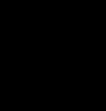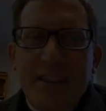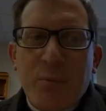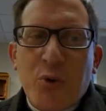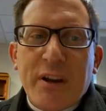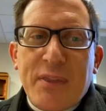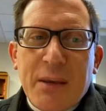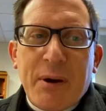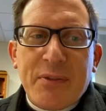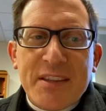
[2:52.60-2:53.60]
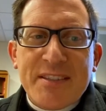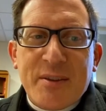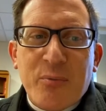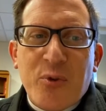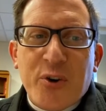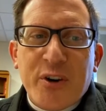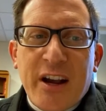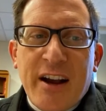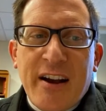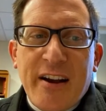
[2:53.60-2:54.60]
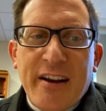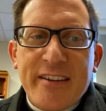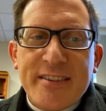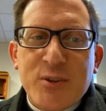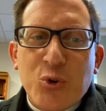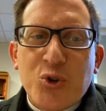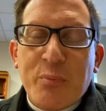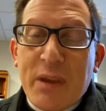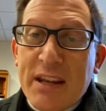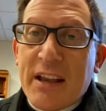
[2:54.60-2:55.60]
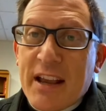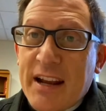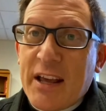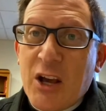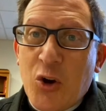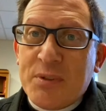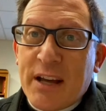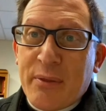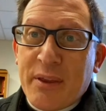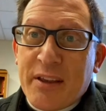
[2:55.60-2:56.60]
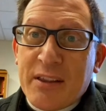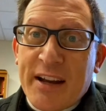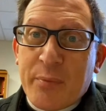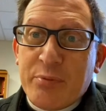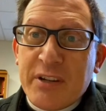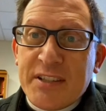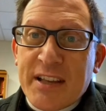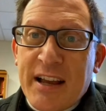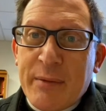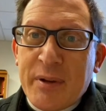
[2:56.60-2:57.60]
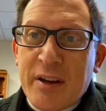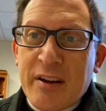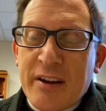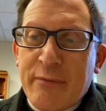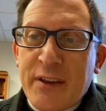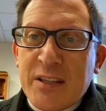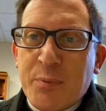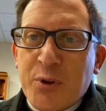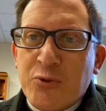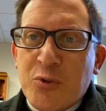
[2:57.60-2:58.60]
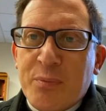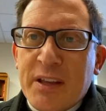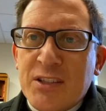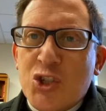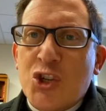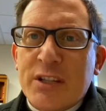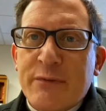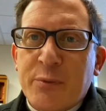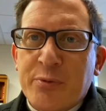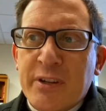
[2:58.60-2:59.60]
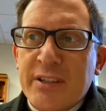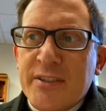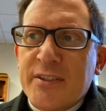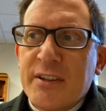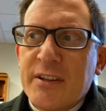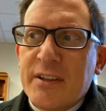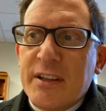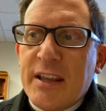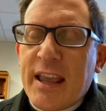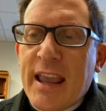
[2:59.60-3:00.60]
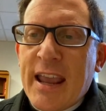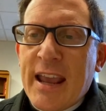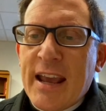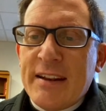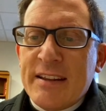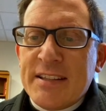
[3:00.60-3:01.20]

The more I think about this, the more social media kind of helped, I think, a lot of priests. I'm in a Facebook group that's just for priests, and